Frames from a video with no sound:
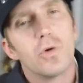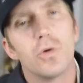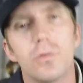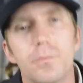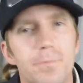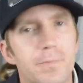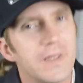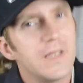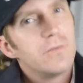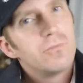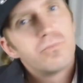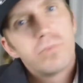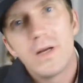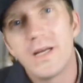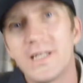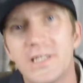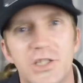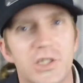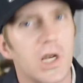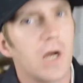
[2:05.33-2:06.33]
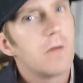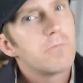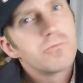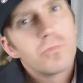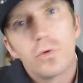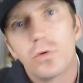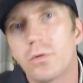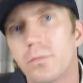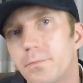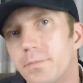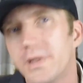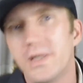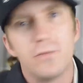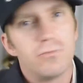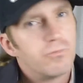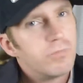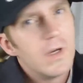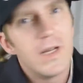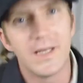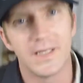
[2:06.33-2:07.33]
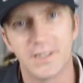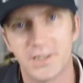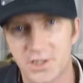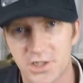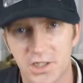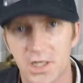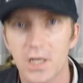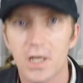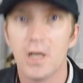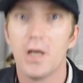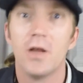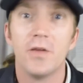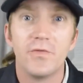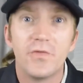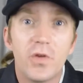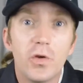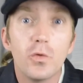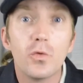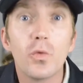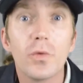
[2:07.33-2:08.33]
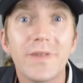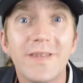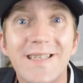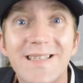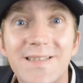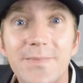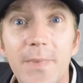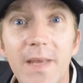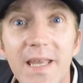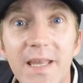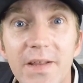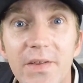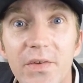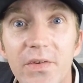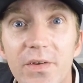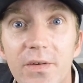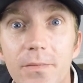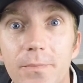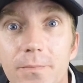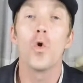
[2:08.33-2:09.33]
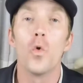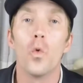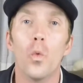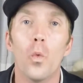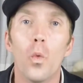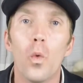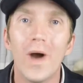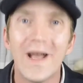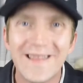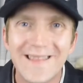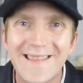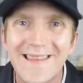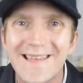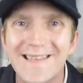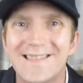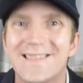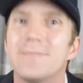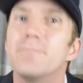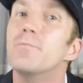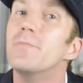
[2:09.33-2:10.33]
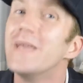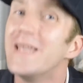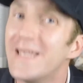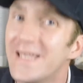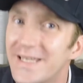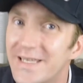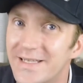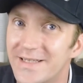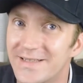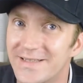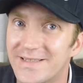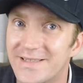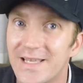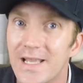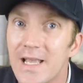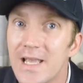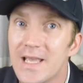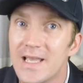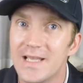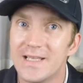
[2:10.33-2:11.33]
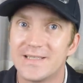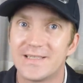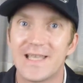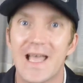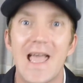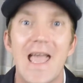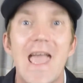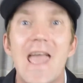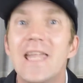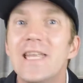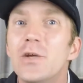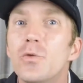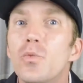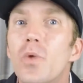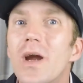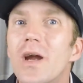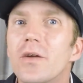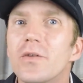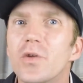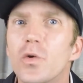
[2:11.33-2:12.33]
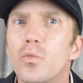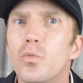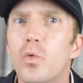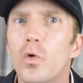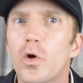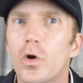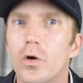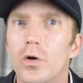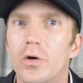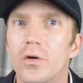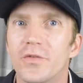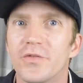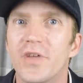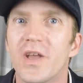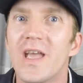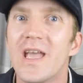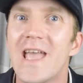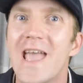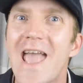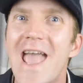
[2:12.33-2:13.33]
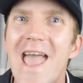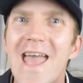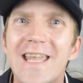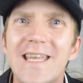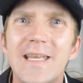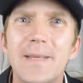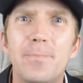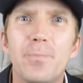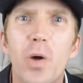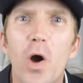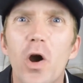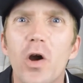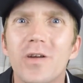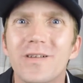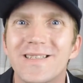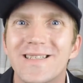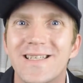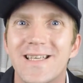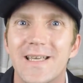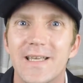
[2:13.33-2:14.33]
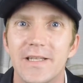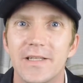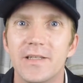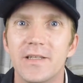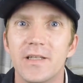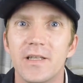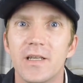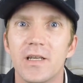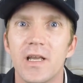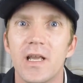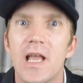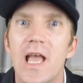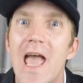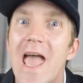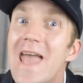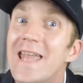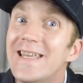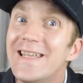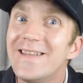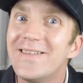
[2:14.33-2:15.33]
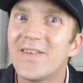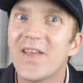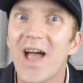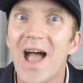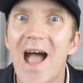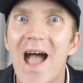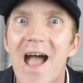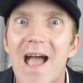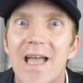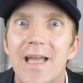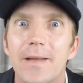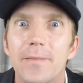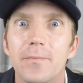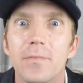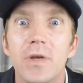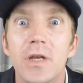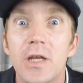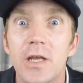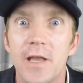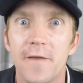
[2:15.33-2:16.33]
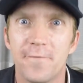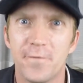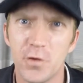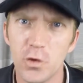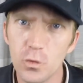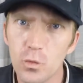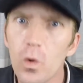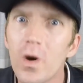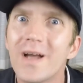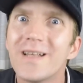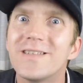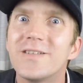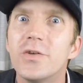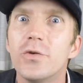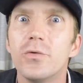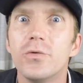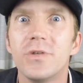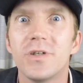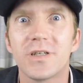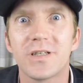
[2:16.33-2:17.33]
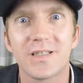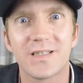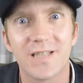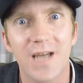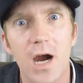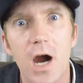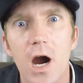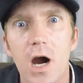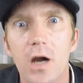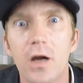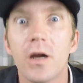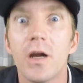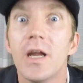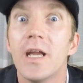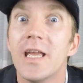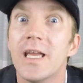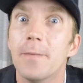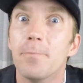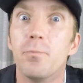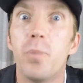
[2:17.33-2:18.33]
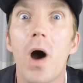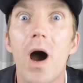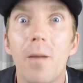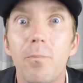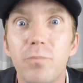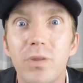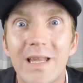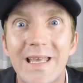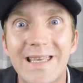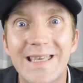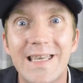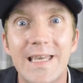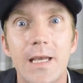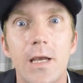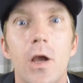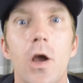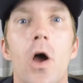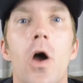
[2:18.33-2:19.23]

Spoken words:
gonna be rich. Do you know what this means? What this means is that anywhere in the world, any person, any time, if you want to tune your guitar in public,